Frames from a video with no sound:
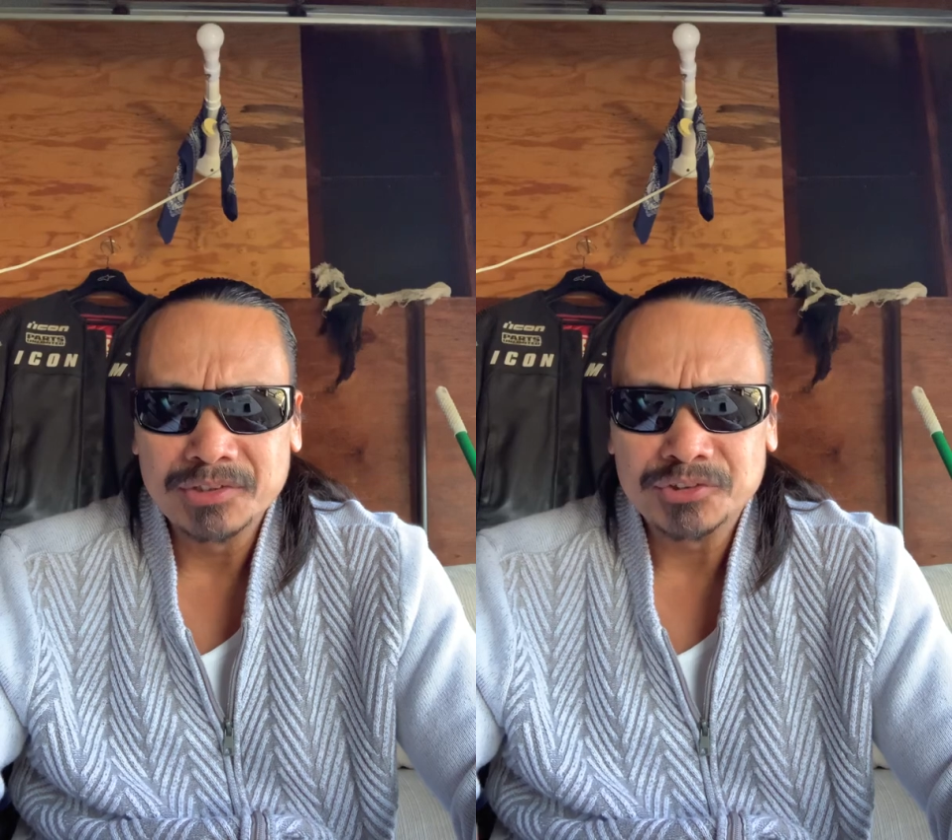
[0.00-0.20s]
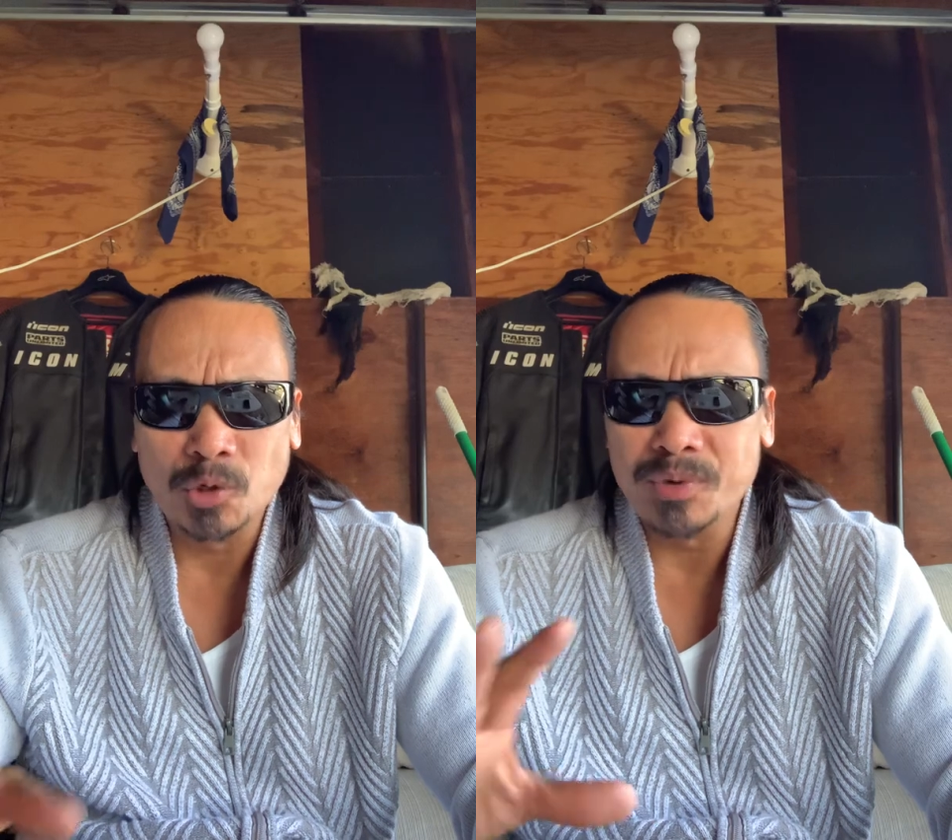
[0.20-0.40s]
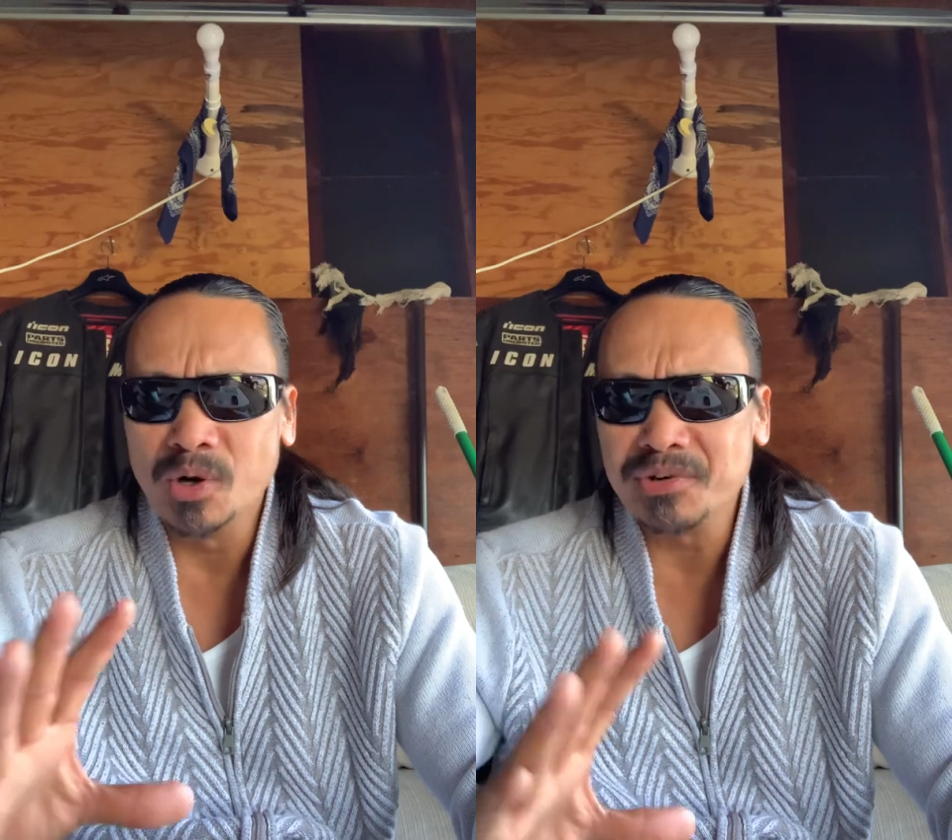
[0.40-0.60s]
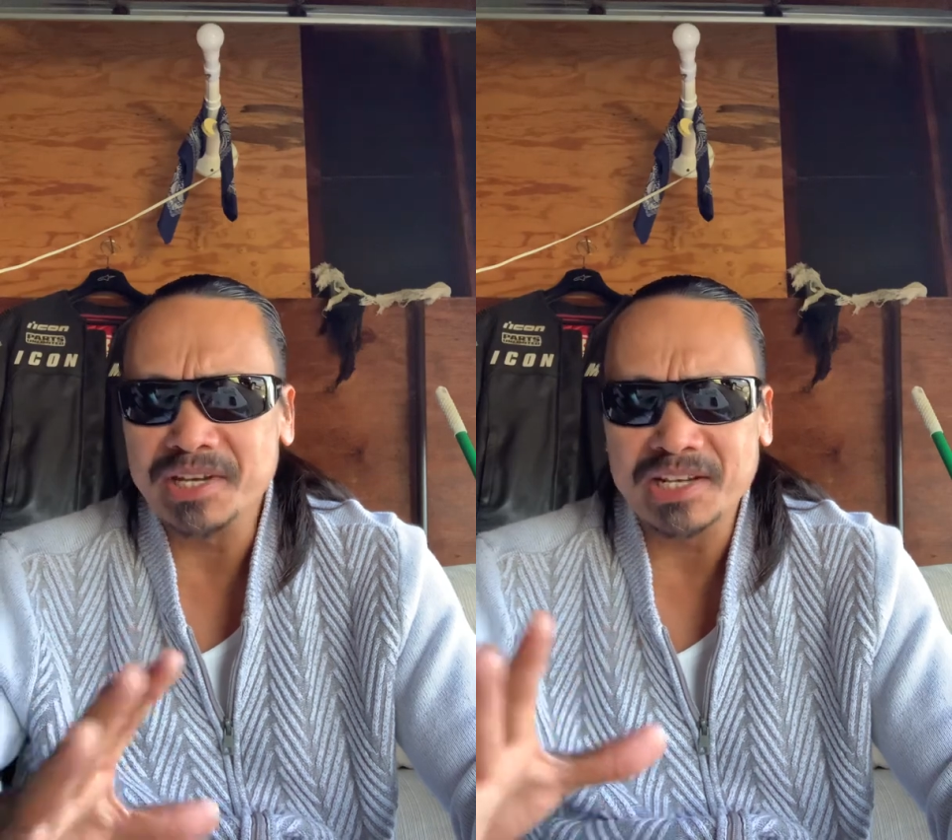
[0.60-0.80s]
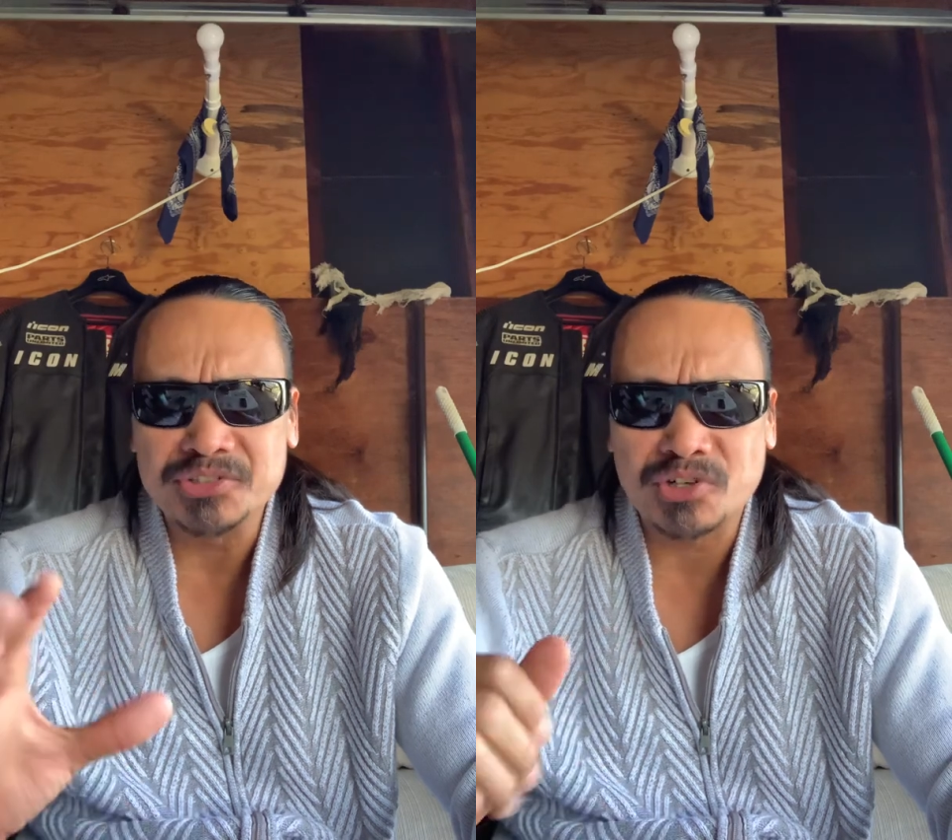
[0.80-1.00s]
So we don't
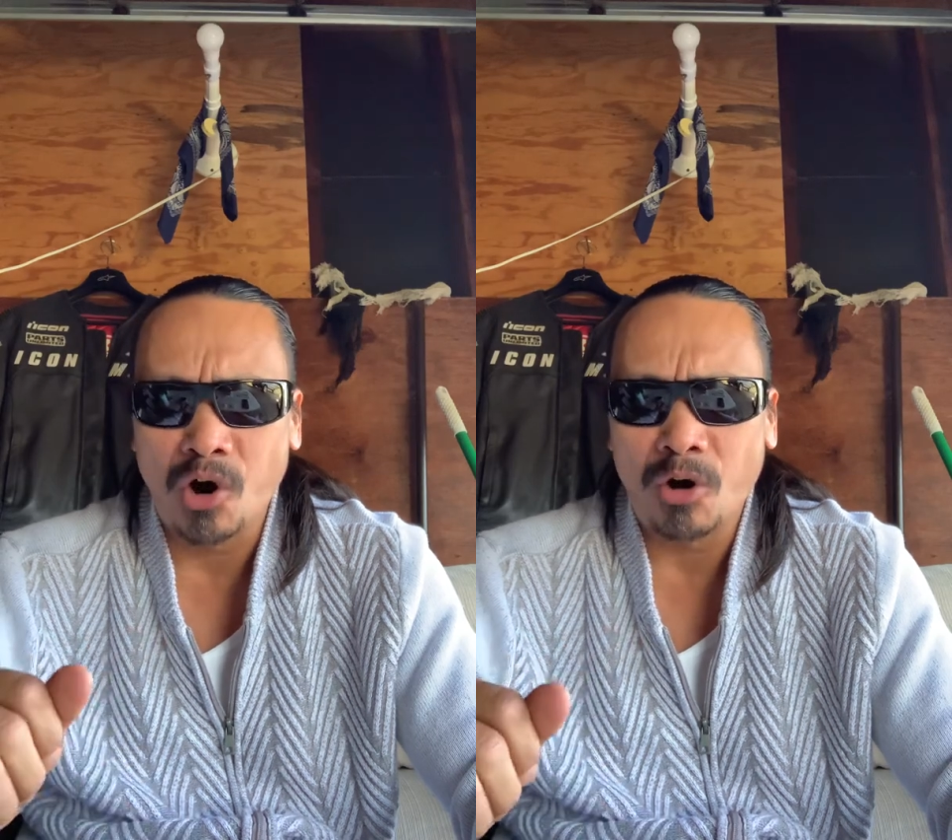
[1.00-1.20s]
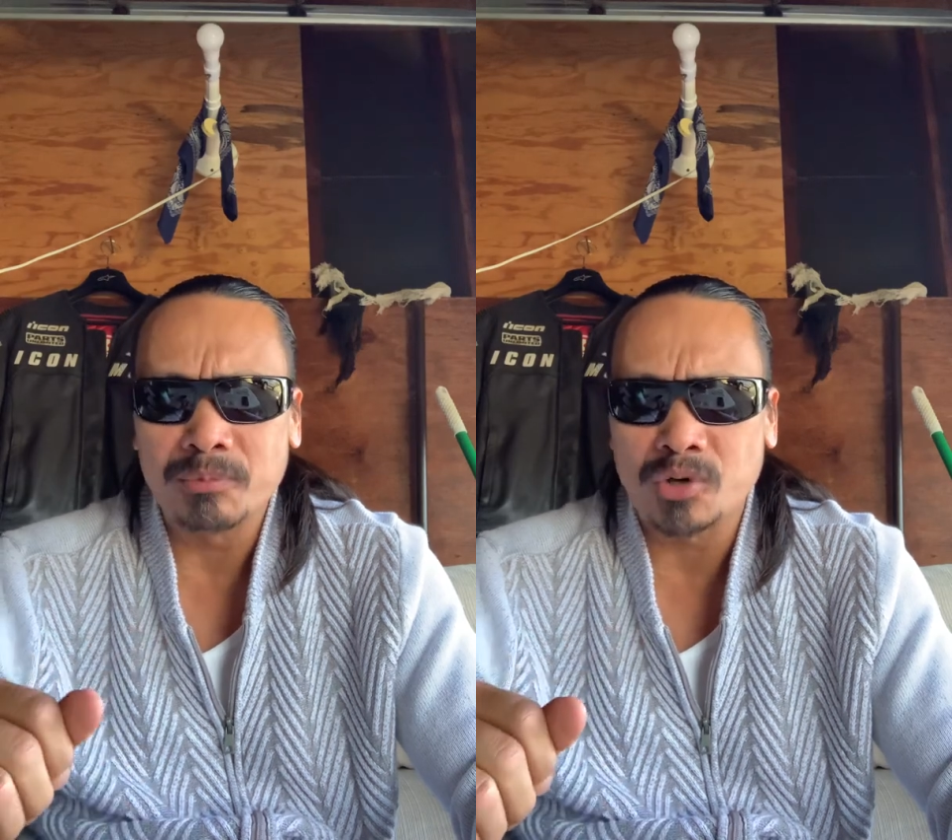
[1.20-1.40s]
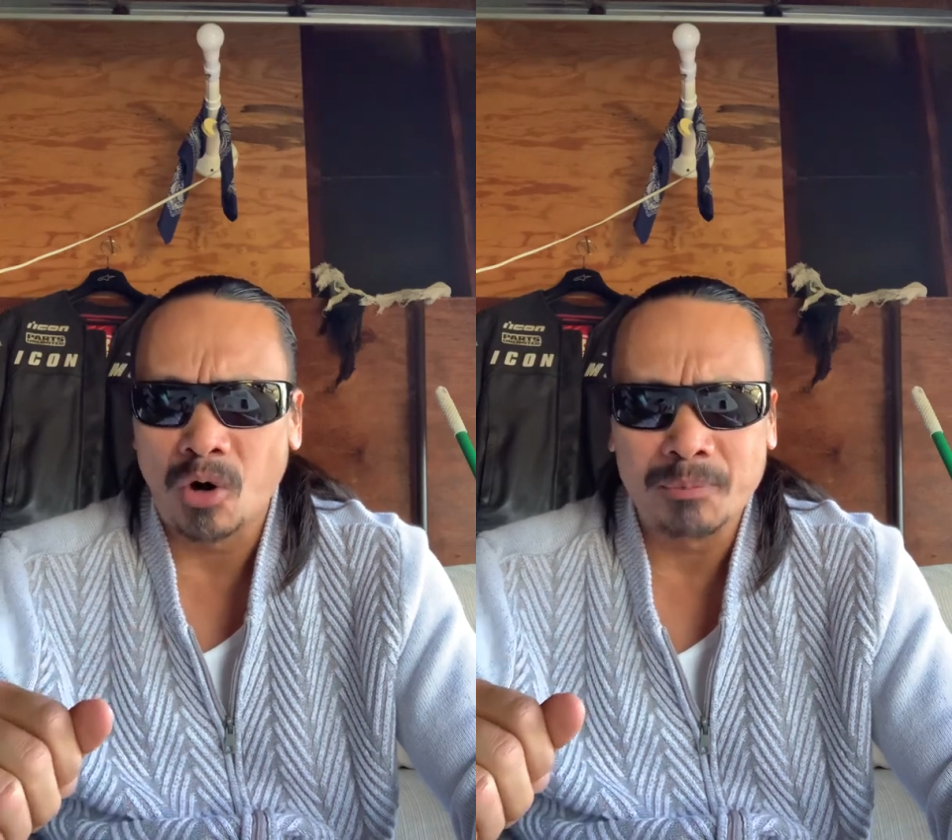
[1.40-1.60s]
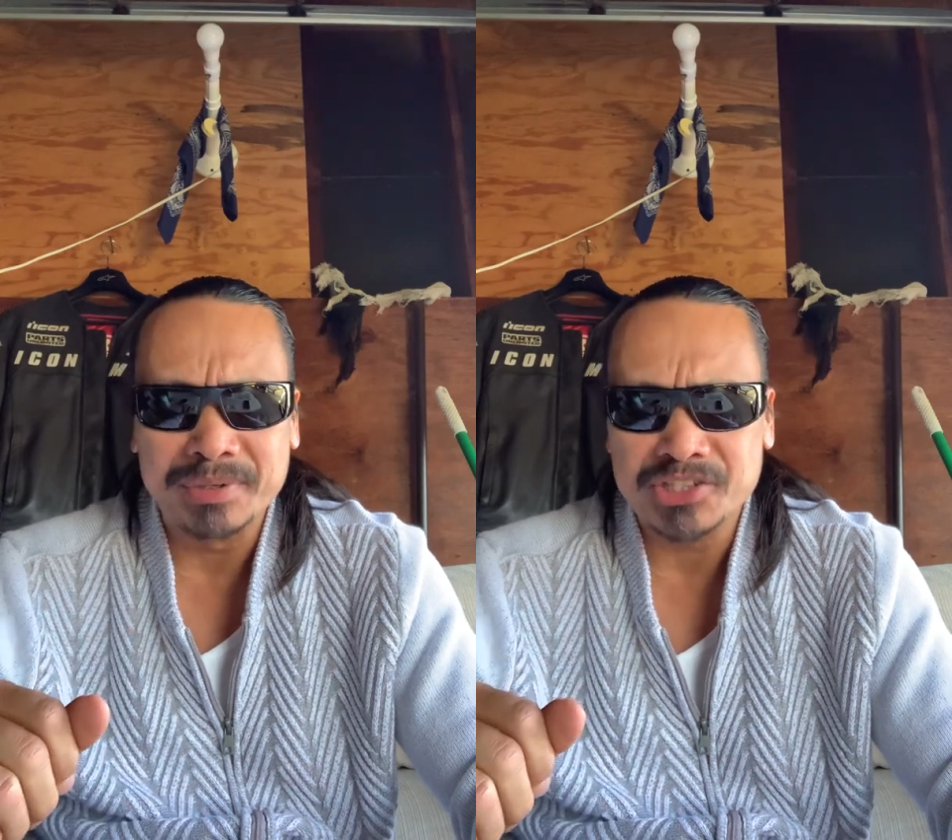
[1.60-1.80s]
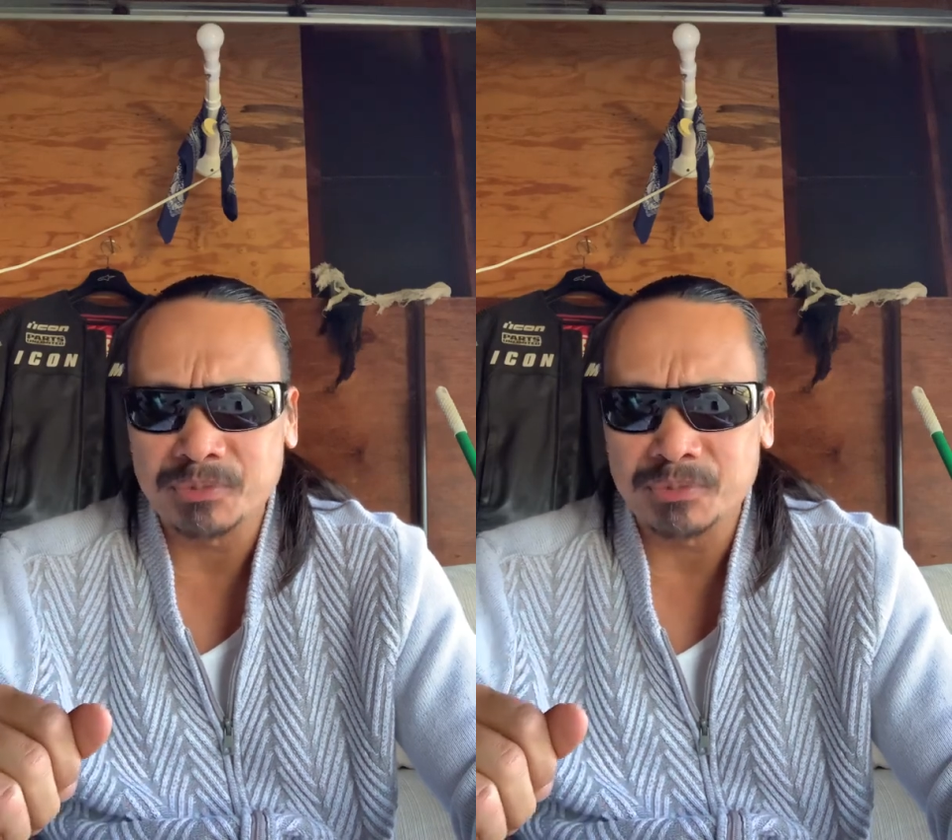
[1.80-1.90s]
get into garbage.